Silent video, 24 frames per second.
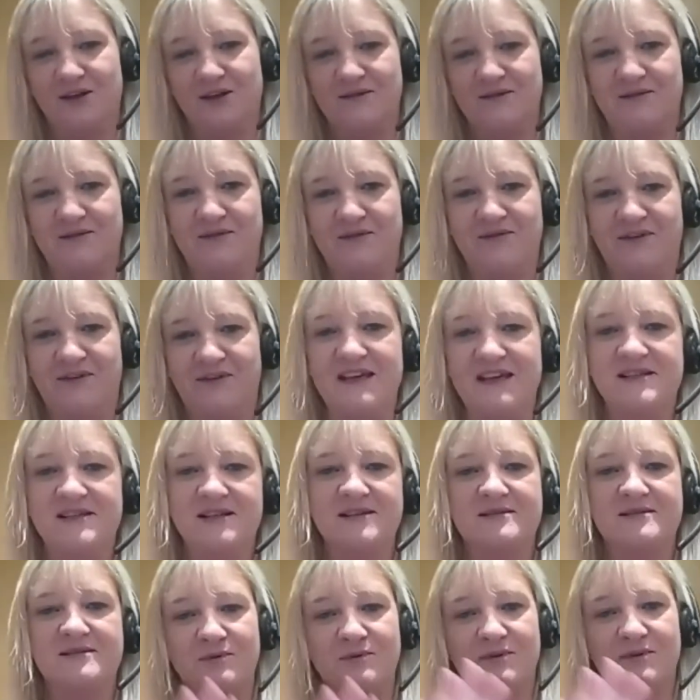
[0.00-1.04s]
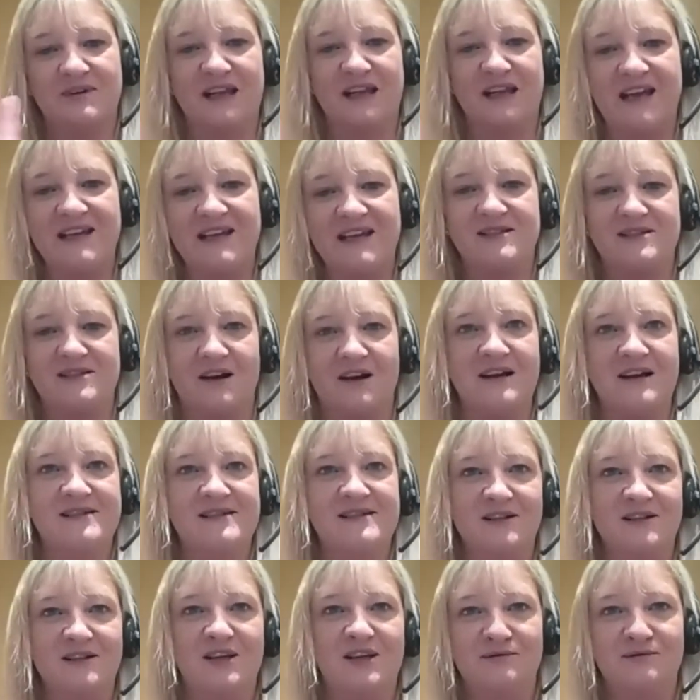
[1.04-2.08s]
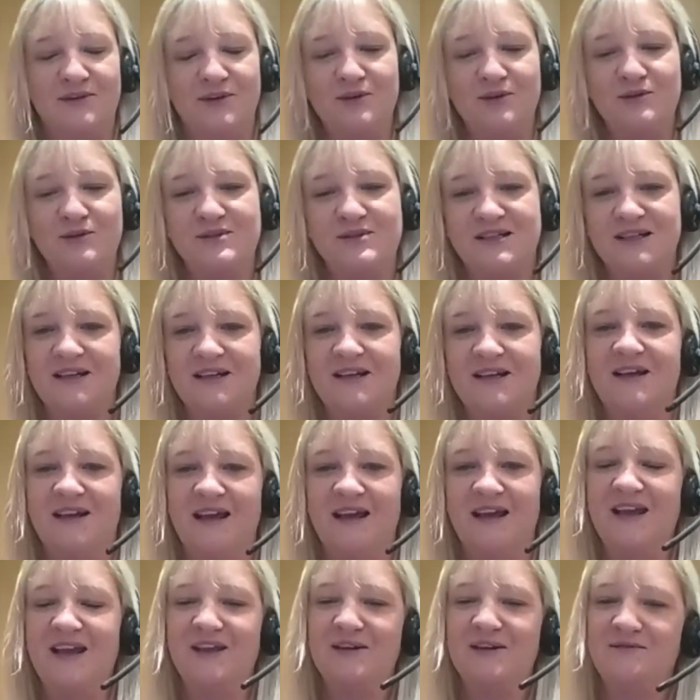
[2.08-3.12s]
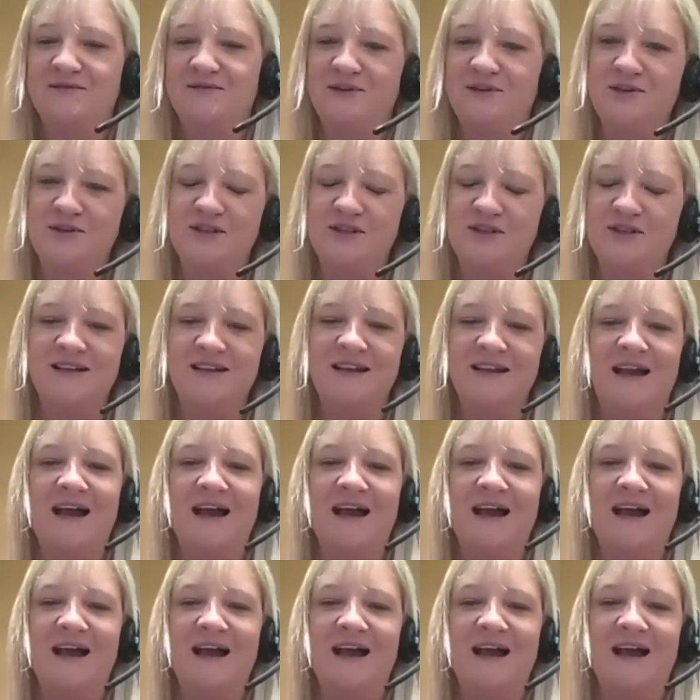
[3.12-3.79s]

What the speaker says: faces with glazed eyes and confusion.